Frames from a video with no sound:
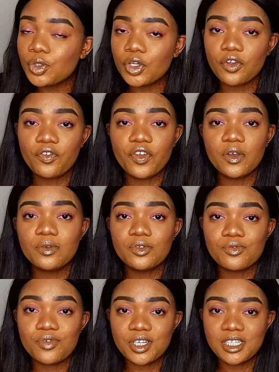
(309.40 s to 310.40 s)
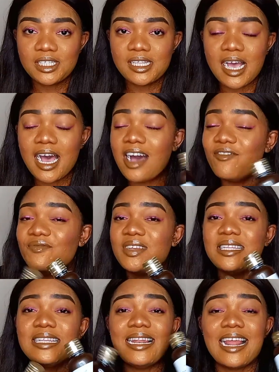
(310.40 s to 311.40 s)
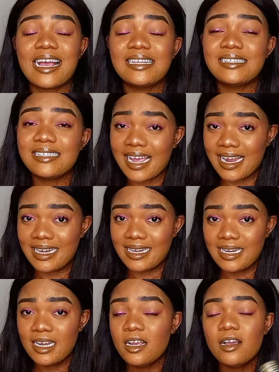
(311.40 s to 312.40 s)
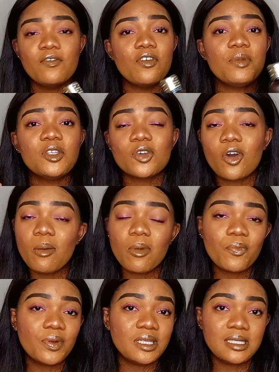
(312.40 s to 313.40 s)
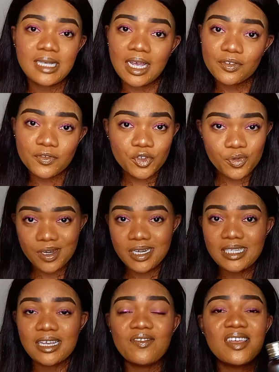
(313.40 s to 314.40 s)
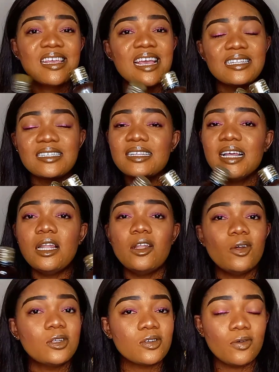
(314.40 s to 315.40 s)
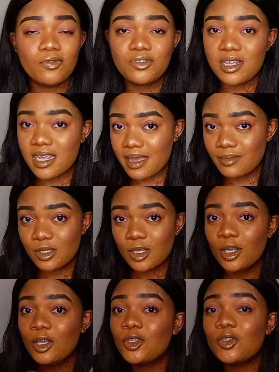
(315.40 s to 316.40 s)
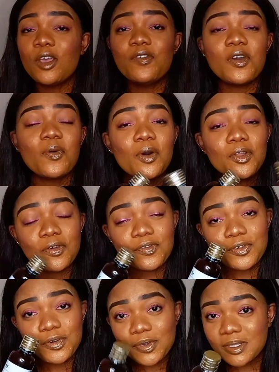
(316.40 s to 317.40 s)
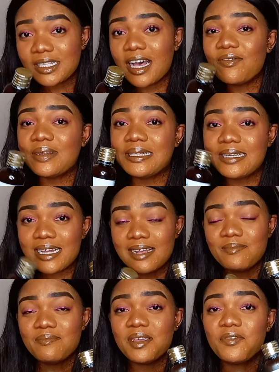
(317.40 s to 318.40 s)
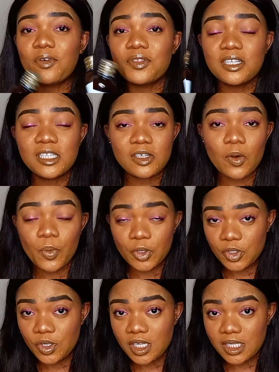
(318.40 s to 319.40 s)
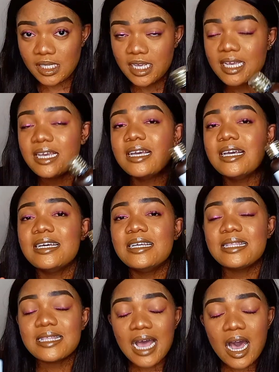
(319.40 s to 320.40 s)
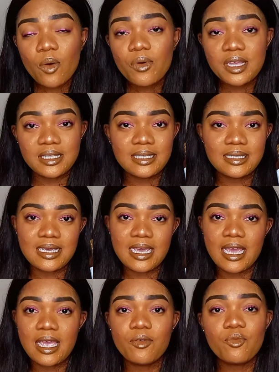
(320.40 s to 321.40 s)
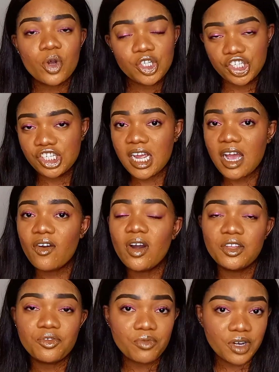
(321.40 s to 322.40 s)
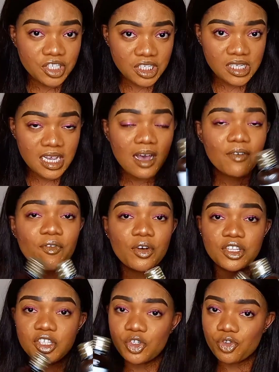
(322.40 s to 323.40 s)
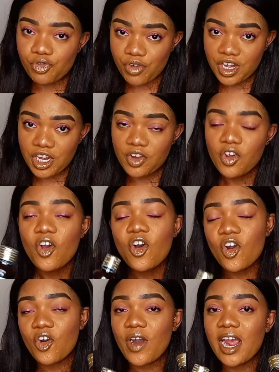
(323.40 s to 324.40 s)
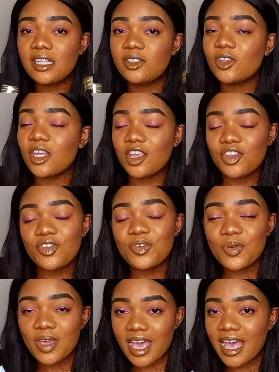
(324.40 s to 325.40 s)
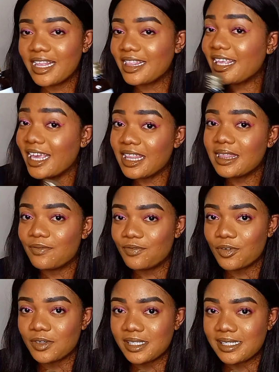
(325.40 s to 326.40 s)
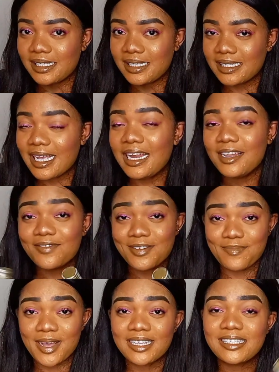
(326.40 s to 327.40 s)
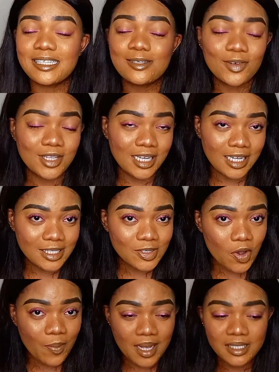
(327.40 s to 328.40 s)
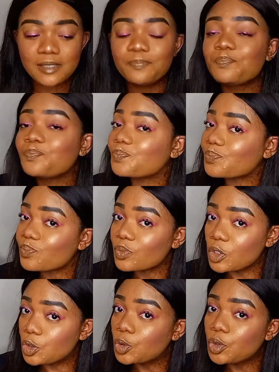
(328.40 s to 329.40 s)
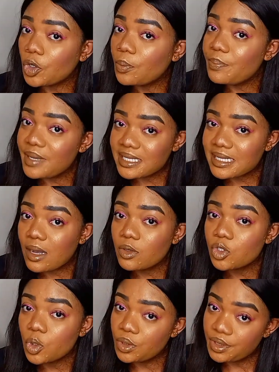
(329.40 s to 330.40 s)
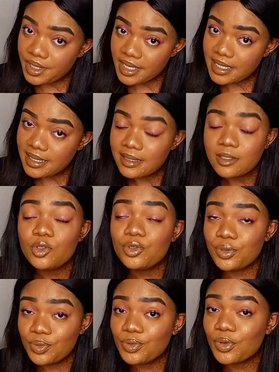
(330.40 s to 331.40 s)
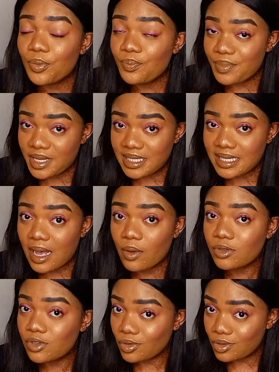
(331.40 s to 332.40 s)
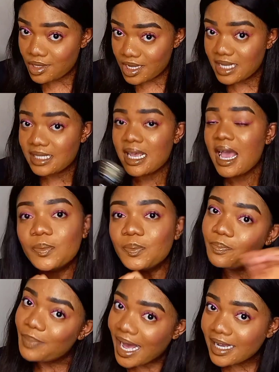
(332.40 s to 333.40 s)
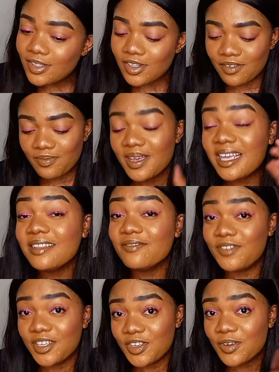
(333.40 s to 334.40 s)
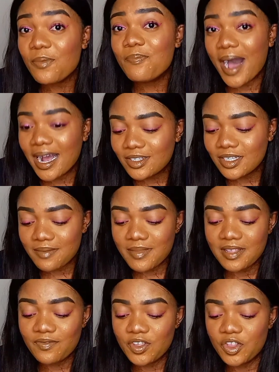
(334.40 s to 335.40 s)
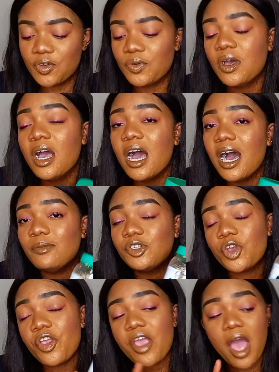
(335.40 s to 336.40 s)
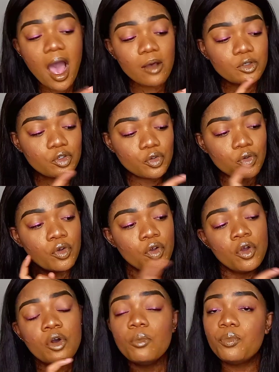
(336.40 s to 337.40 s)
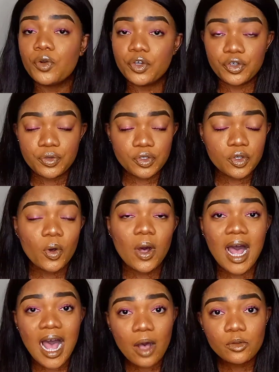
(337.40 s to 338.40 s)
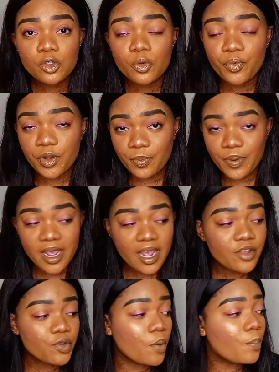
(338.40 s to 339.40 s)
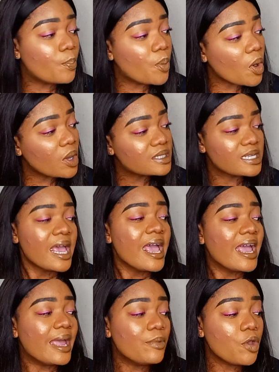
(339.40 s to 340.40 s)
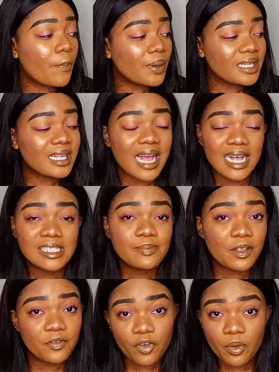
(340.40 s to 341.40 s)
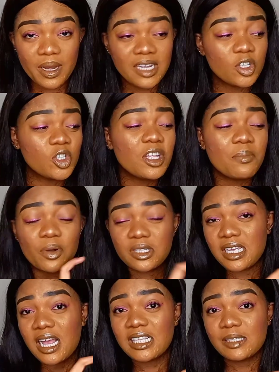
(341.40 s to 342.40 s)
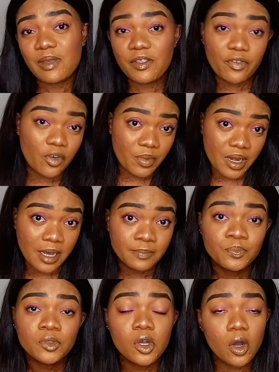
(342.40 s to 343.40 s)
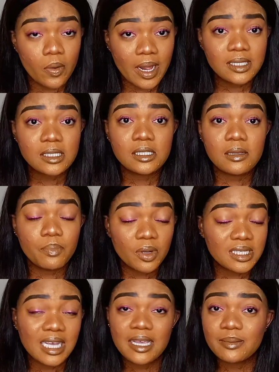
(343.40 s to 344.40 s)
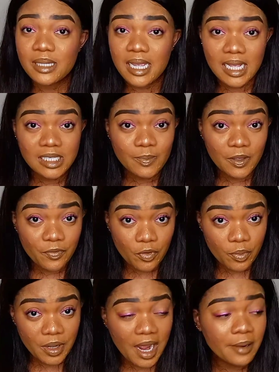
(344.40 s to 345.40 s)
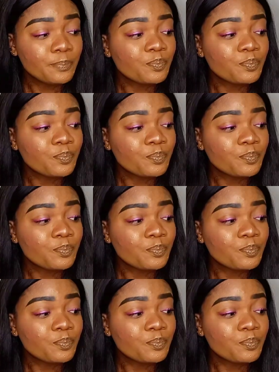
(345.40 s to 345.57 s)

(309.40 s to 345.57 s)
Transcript: not fail to register. I've been, like I said, for me to come up with this kind of trainings, I've been getting a lot of DMs. So if you're one of those that have been DMing me for this opportunity, now it is here. Rush now and register for this training. All right, so that you can get the front seat and leave the back seat for the latecomers. Do not miss out on this. Do not miss out on this. Back to the main video. I'll be showing you how to produce or how to prepare your body enhancement formula. It's also the butt enhancement formula. All right, it's the butt and hips enhancement formula,